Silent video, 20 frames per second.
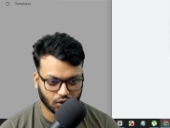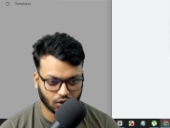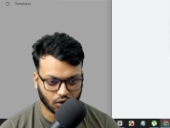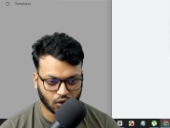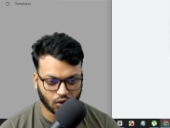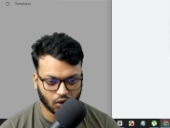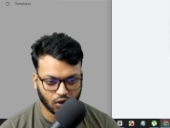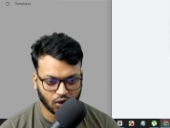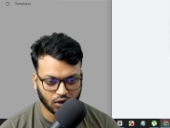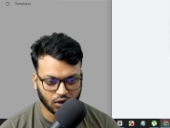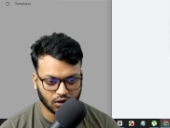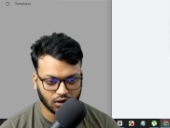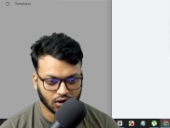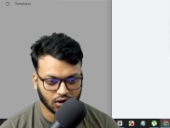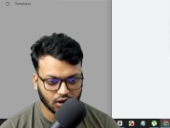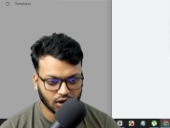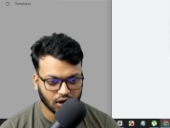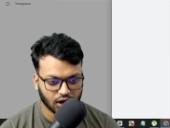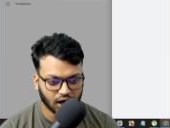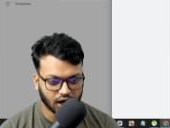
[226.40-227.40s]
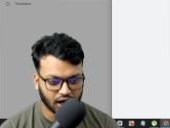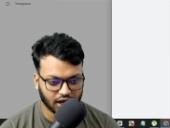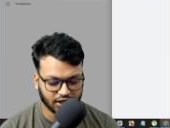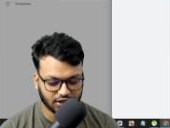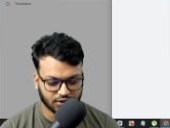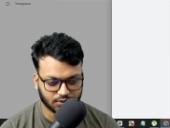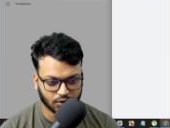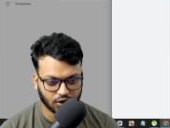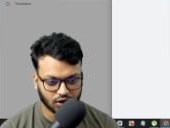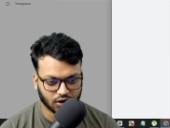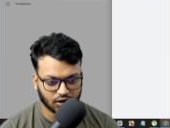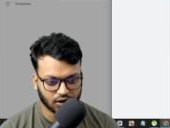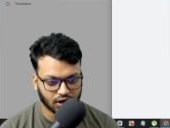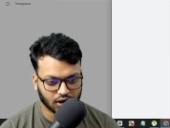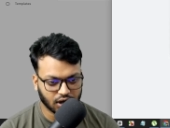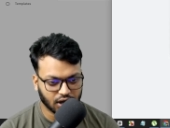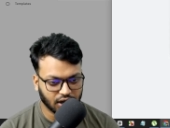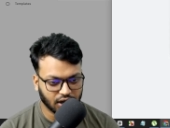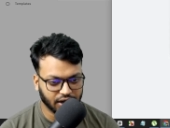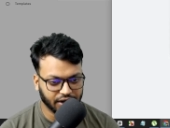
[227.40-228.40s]
all are small
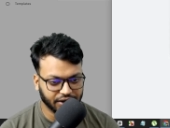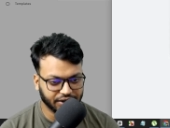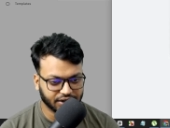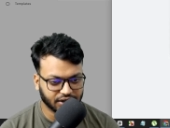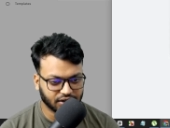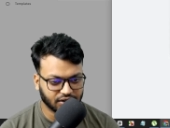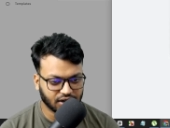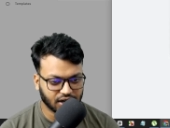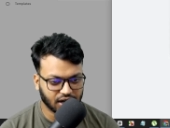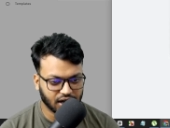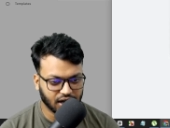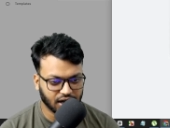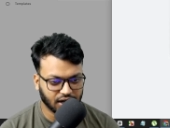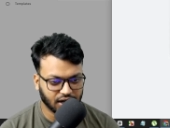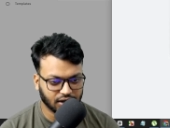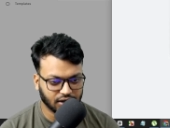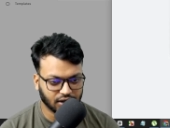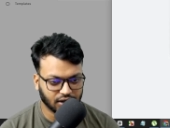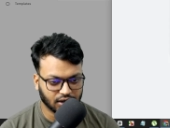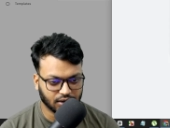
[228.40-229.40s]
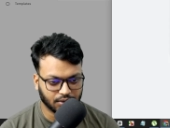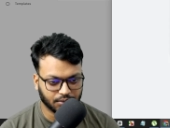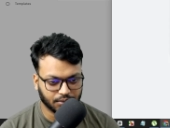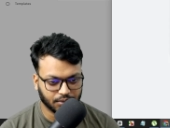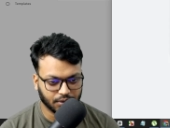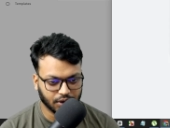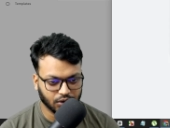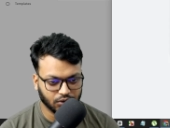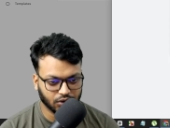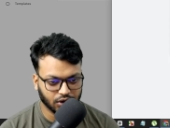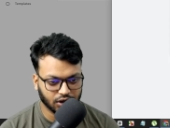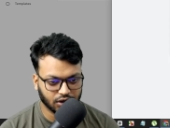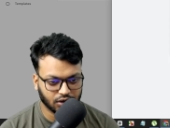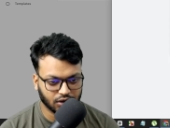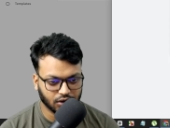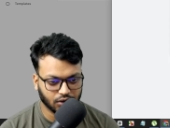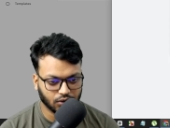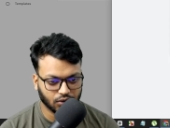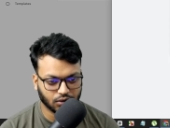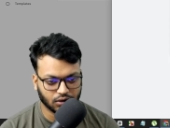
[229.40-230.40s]
uh, letter and you need
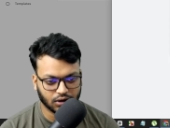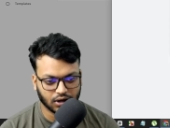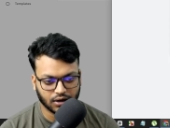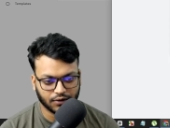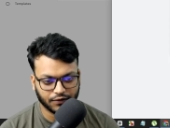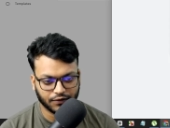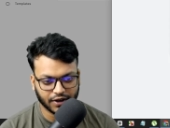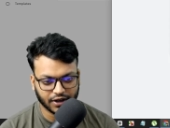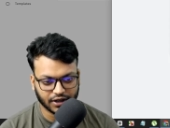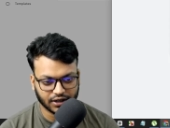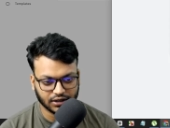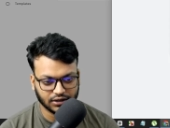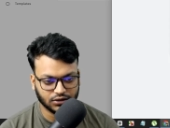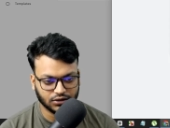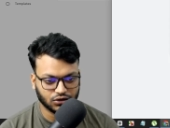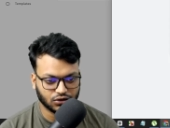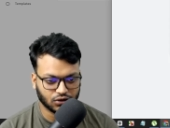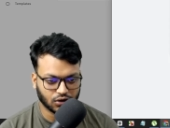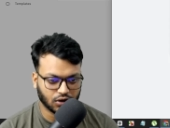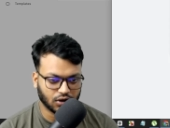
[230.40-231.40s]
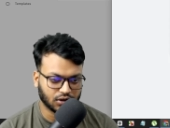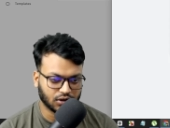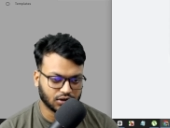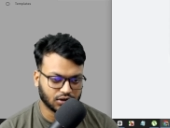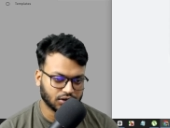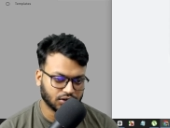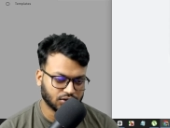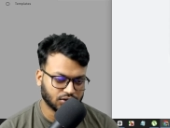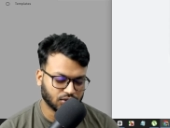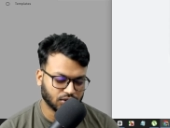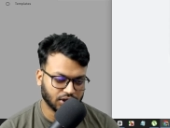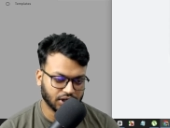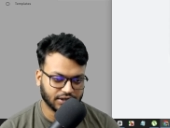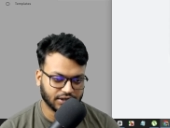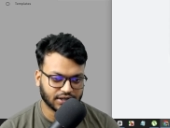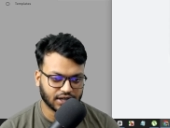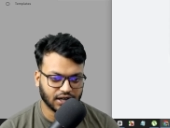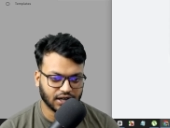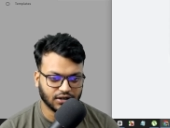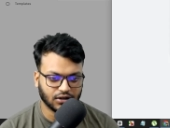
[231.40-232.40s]
to the bracket slash so this
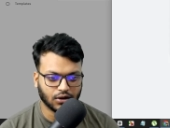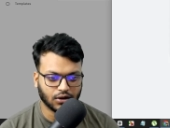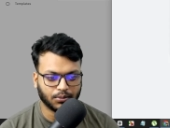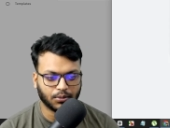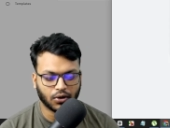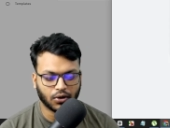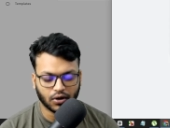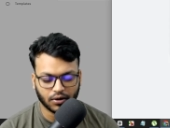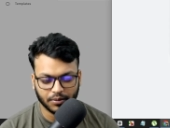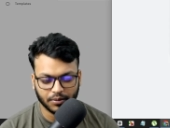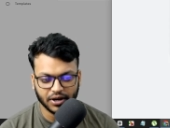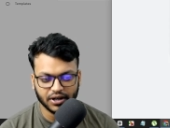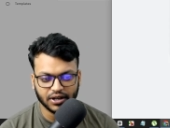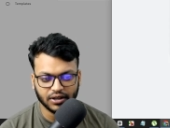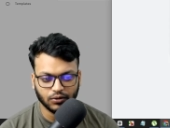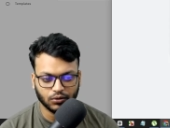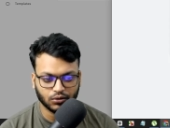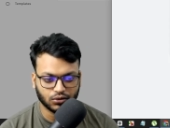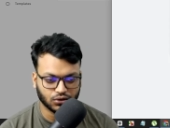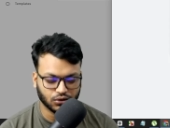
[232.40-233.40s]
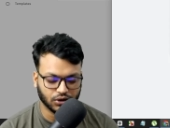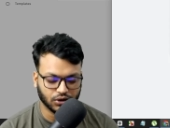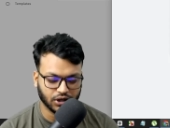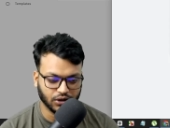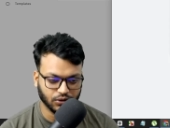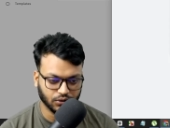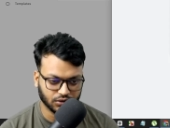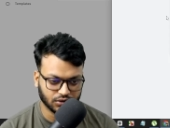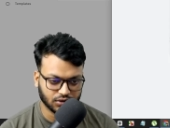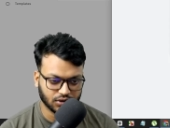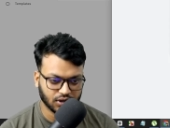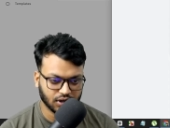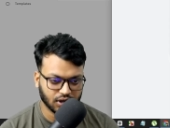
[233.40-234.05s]
kind of format you should use